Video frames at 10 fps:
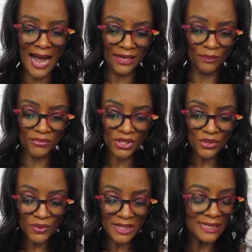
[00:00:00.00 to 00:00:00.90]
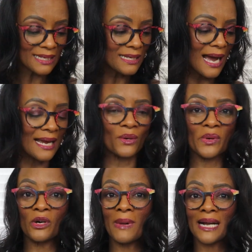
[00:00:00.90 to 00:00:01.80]
ITEM Beauty, I know
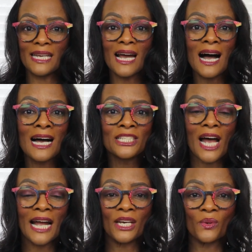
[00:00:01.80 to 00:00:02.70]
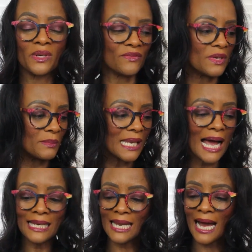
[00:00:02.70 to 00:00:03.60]
Il Makiage, I know Give Them
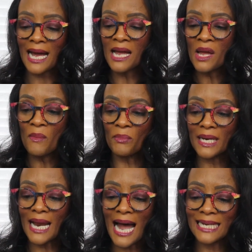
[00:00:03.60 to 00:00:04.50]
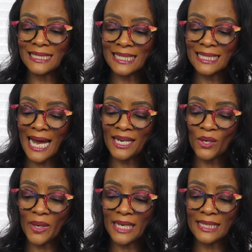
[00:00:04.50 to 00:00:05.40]
Lala, but I did not
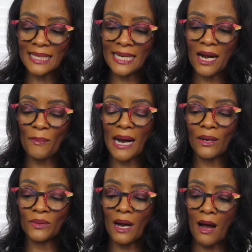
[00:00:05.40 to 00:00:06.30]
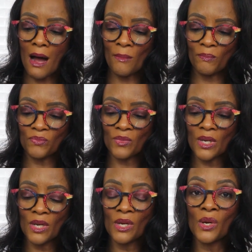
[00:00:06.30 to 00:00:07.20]
know anything about
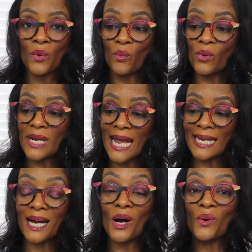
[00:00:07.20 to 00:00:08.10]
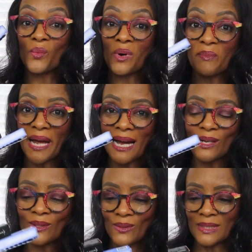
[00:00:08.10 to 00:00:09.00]
Reina
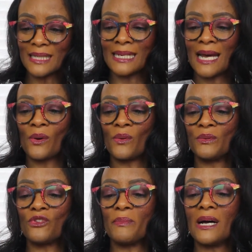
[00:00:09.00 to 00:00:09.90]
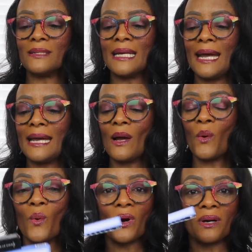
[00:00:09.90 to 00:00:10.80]
Rebelde, and I don't know if it's Rebelde
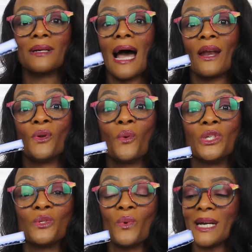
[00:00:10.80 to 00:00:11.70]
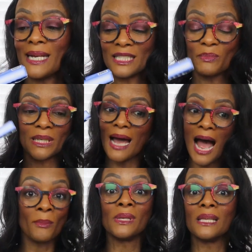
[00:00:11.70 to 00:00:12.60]
or I don't know which one it is, but
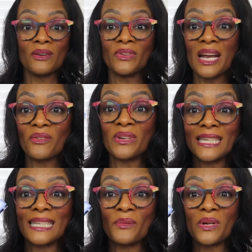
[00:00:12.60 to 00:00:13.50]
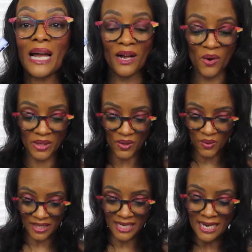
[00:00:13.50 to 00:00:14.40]
I'm loving everything that we got going
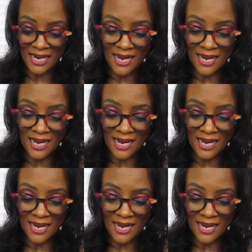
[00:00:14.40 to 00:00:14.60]
on